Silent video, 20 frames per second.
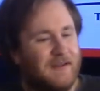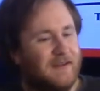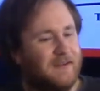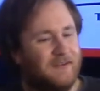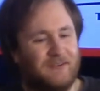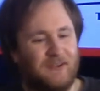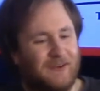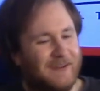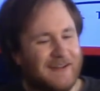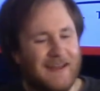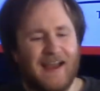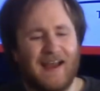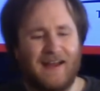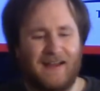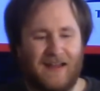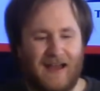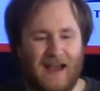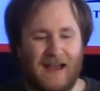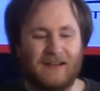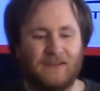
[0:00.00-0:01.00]
So
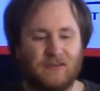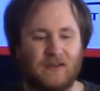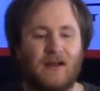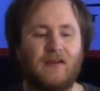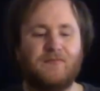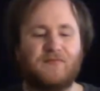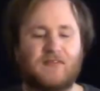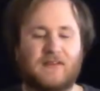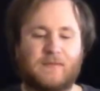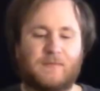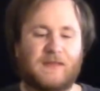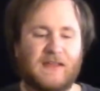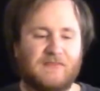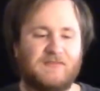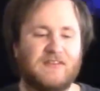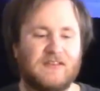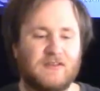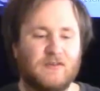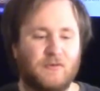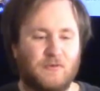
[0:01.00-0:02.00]
yeah, I love
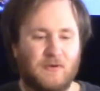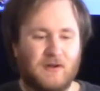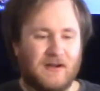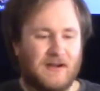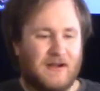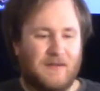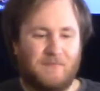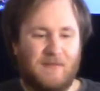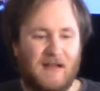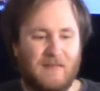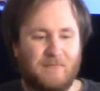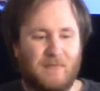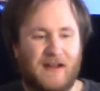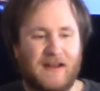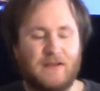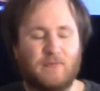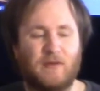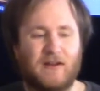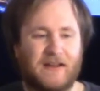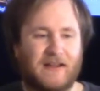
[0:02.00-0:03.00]
giving you my
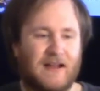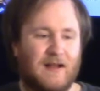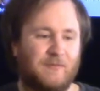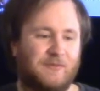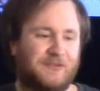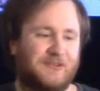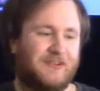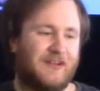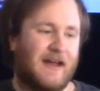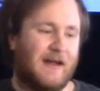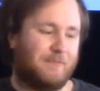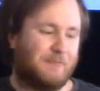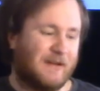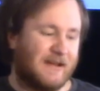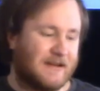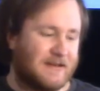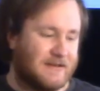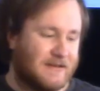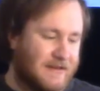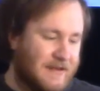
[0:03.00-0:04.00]
money when it comes to that,
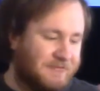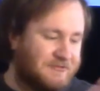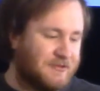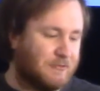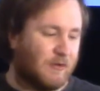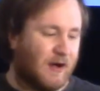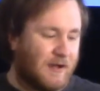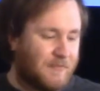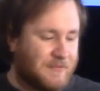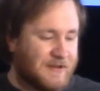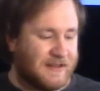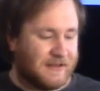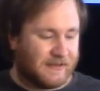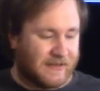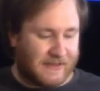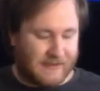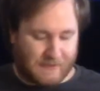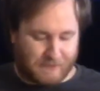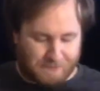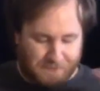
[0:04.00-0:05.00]
but if you want me
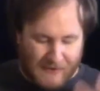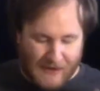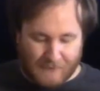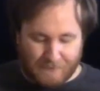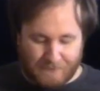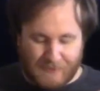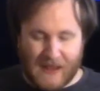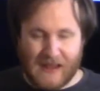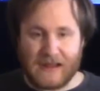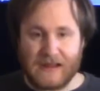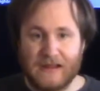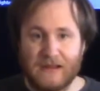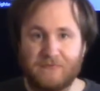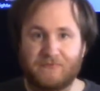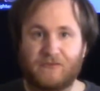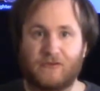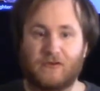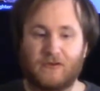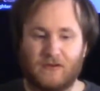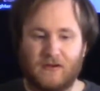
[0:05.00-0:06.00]
to pay
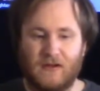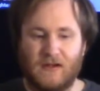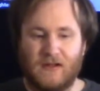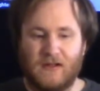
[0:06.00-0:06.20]
for